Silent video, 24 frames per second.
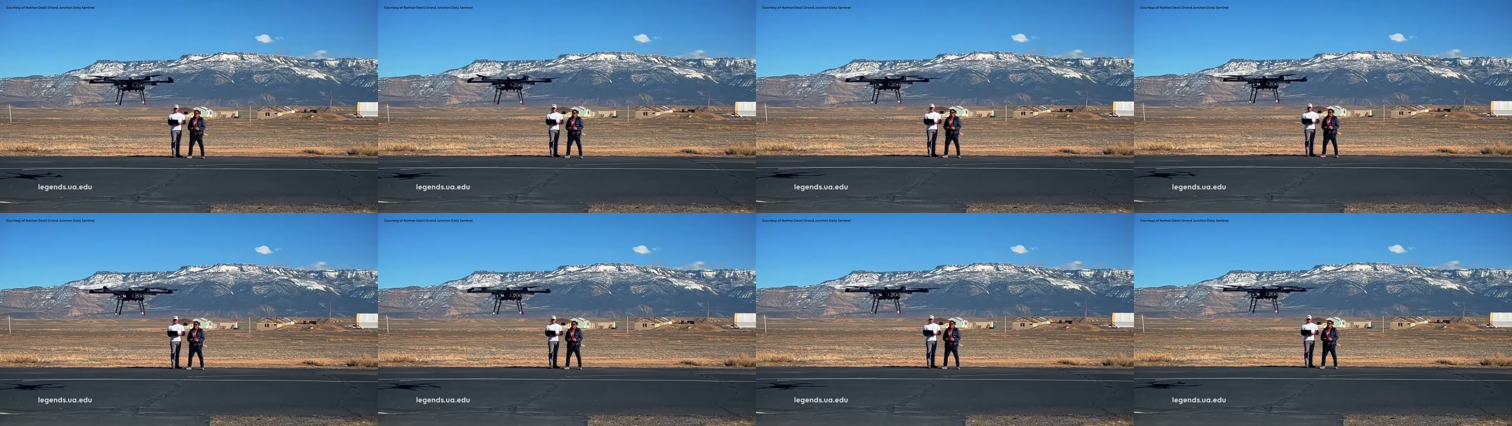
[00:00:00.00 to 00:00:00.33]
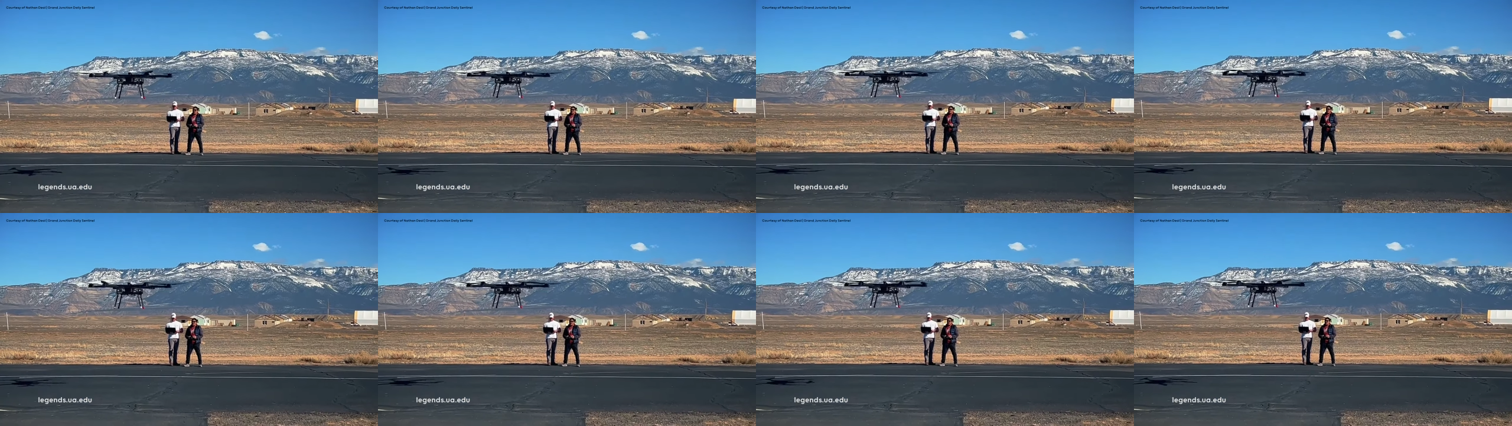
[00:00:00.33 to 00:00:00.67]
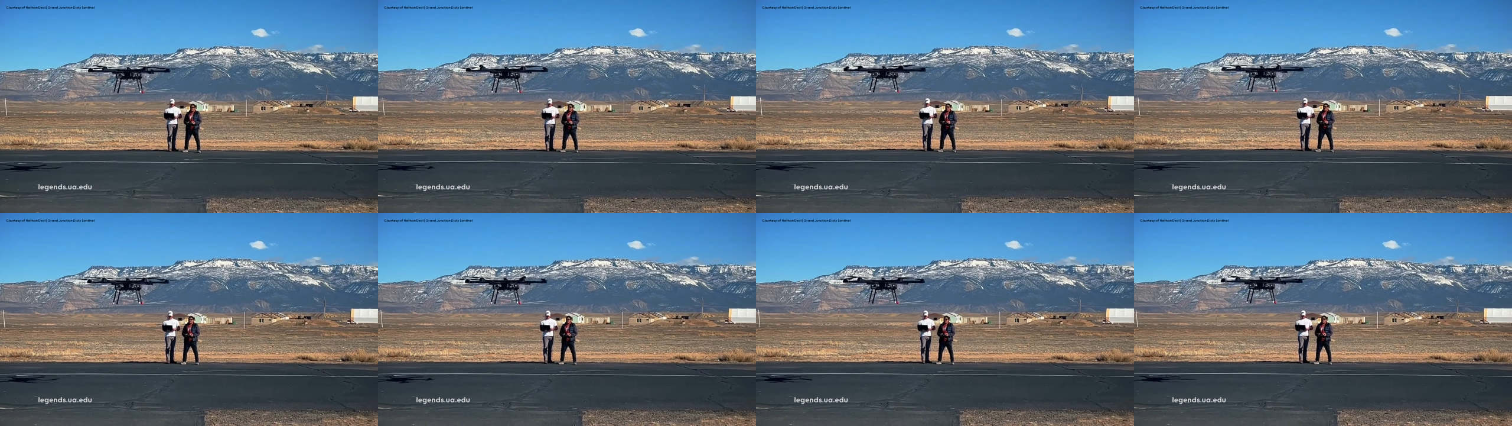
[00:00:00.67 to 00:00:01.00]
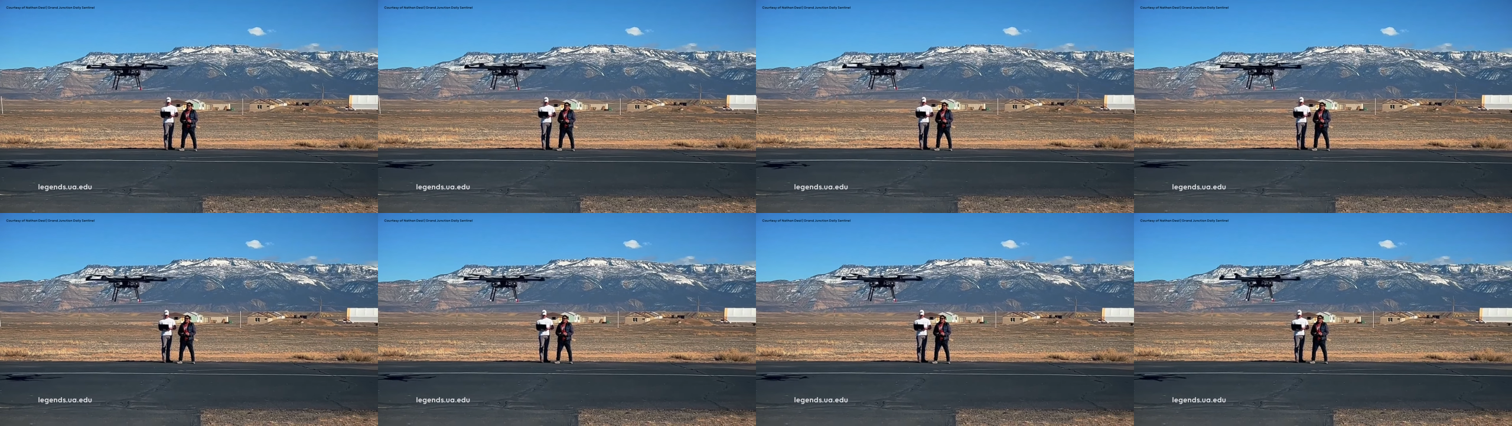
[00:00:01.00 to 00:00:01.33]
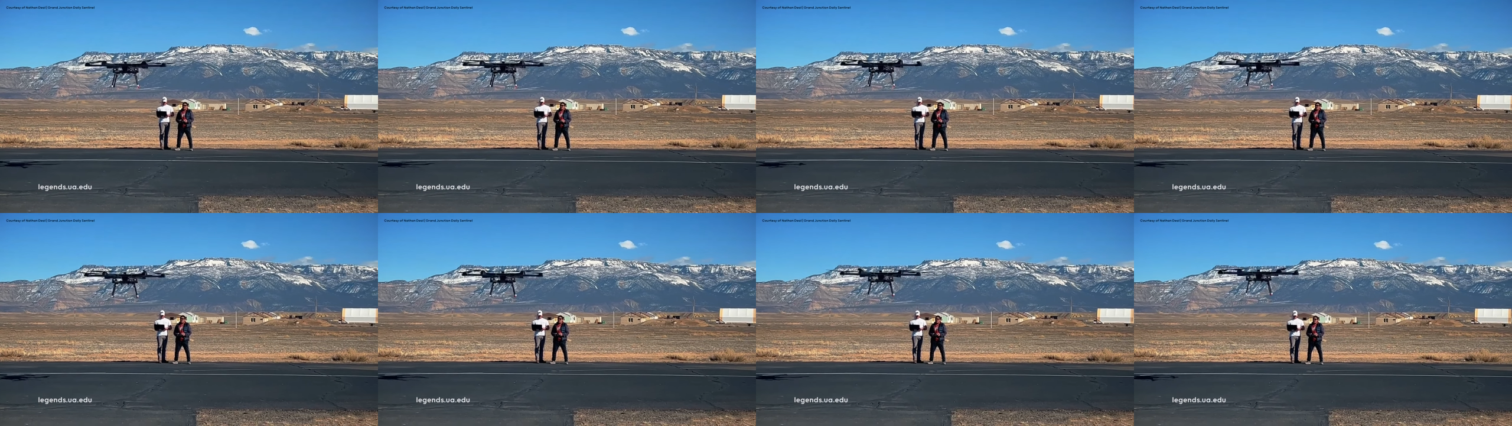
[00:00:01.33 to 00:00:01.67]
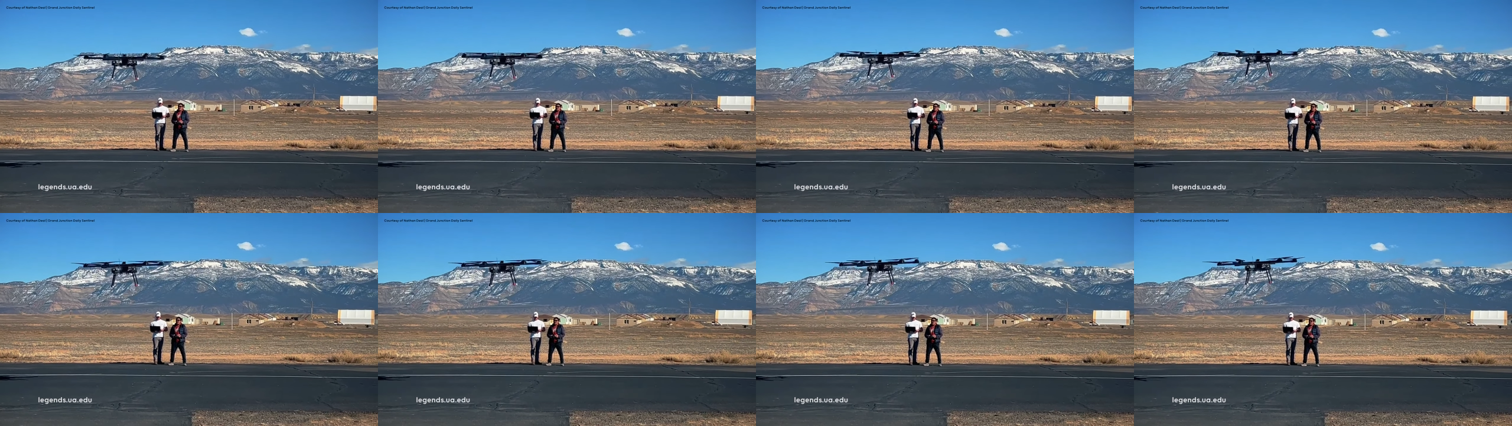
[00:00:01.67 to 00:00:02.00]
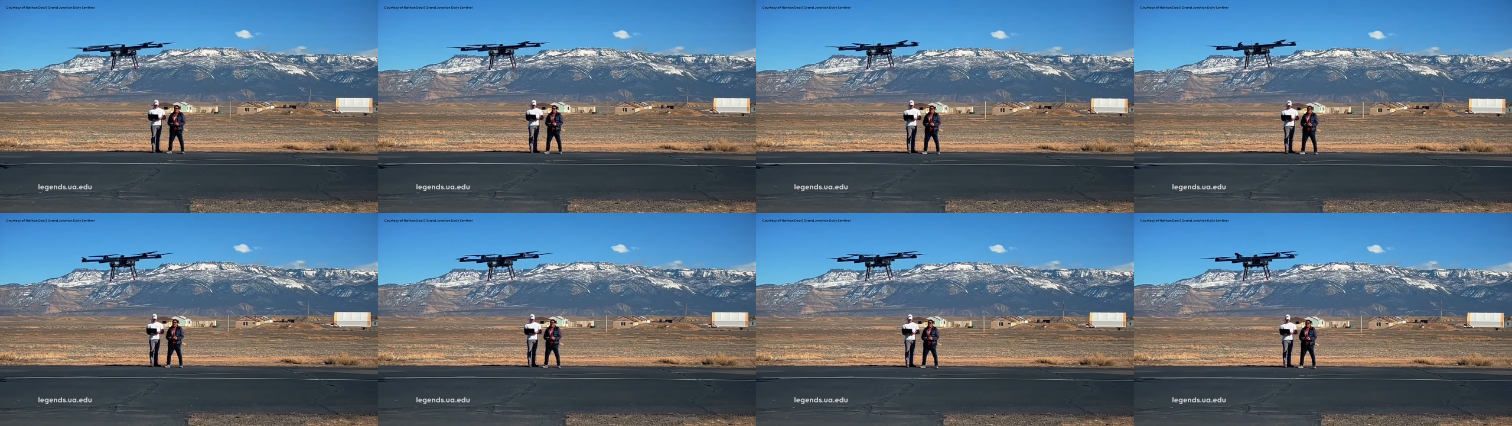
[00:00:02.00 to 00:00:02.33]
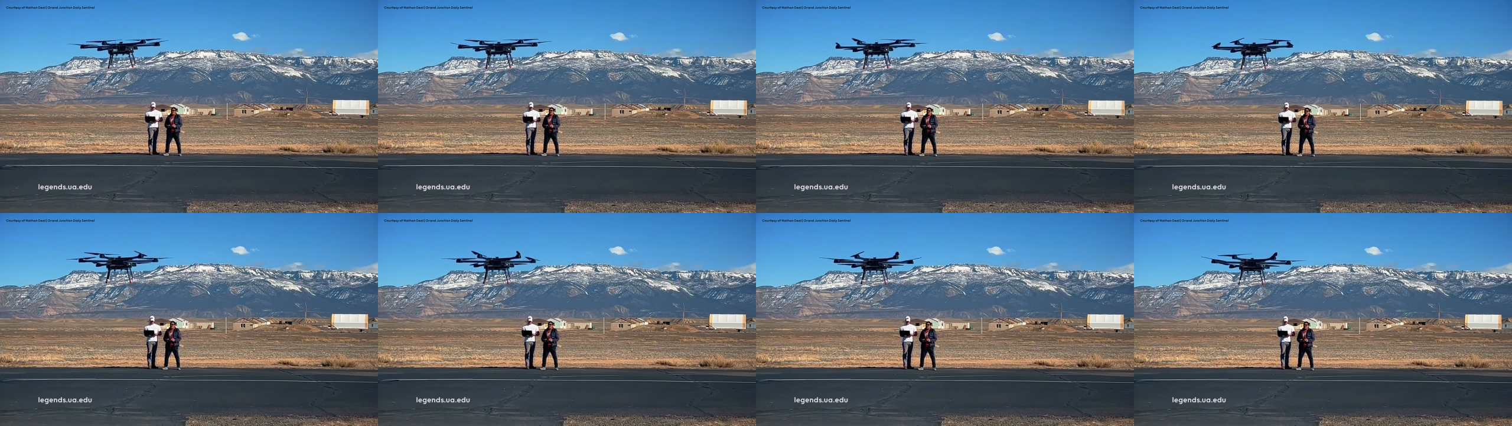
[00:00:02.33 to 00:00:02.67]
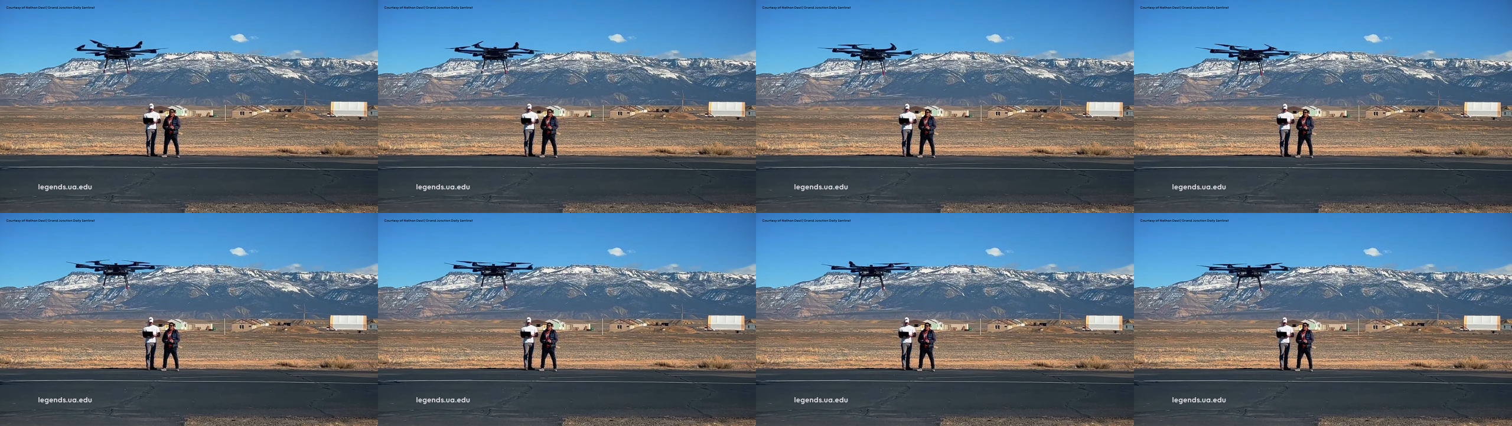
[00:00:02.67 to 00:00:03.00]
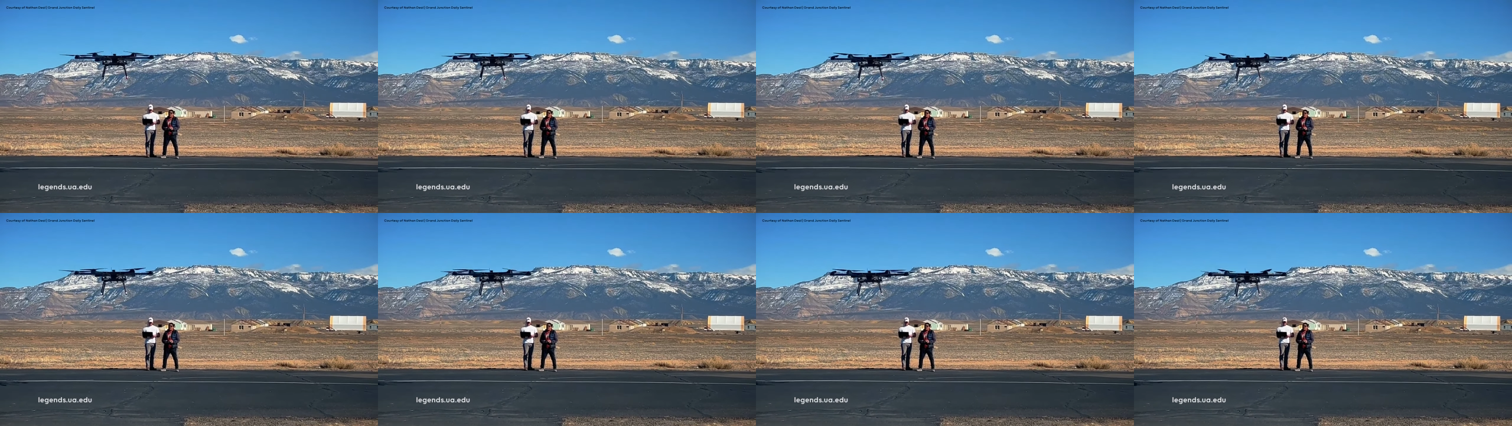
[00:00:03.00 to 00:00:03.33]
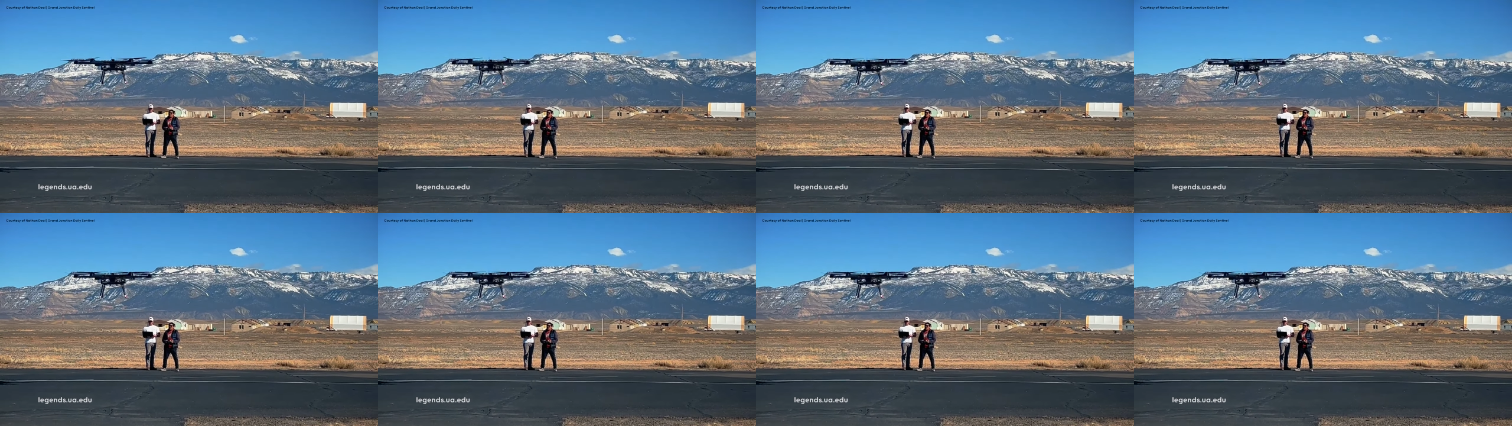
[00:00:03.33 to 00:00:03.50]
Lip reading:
Nobody's mouth can be seen.